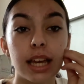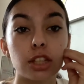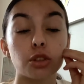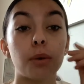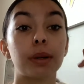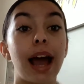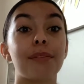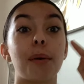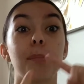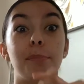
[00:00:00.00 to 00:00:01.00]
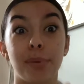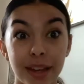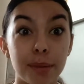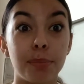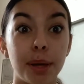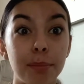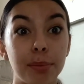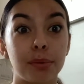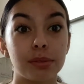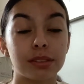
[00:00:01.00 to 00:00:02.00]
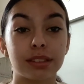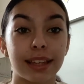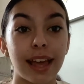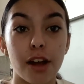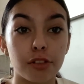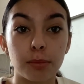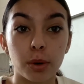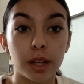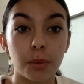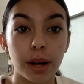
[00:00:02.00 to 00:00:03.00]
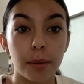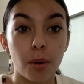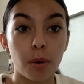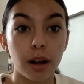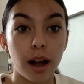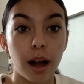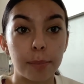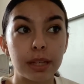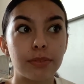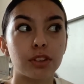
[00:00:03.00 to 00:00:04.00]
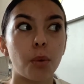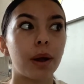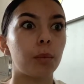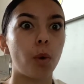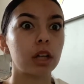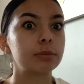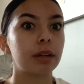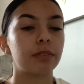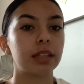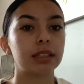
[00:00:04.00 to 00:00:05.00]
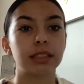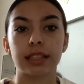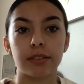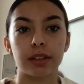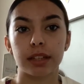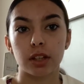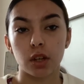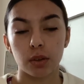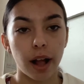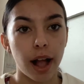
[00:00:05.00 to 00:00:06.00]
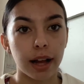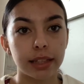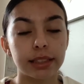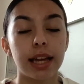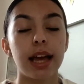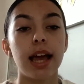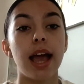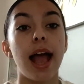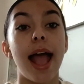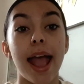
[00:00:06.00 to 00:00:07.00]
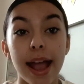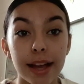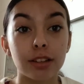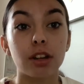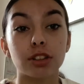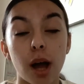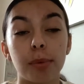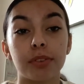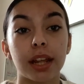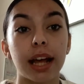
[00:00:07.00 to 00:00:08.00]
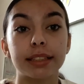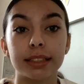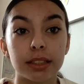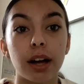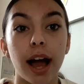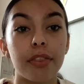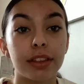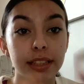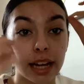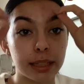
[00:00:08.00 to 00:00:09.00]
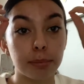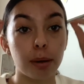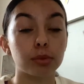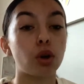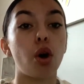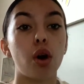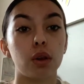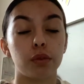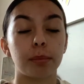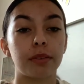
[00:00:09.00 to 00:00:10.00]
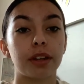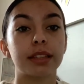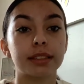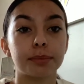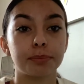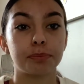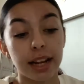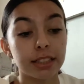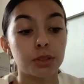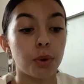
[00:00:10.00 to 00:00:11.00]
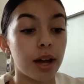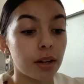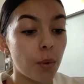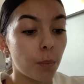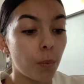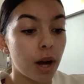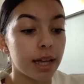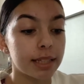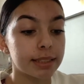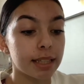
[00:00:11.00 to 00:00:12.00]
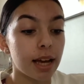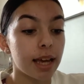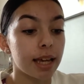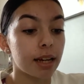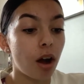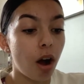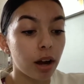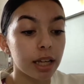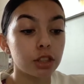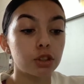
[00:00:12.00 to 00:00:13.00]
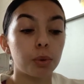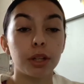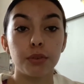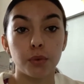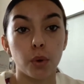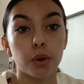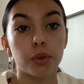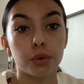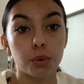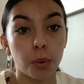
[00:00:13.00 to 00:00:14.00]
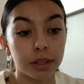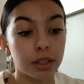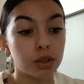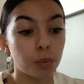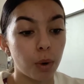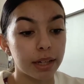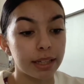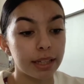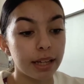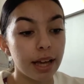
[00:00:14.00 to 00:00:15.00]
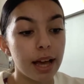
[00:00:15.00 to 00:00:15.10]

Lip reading: So I would have big pimples like every morning when I woke up, even though I washed my face and did everything correct. And on top of that, I still had the tiny bumps all over my face. Next one was in August 24th, 2020.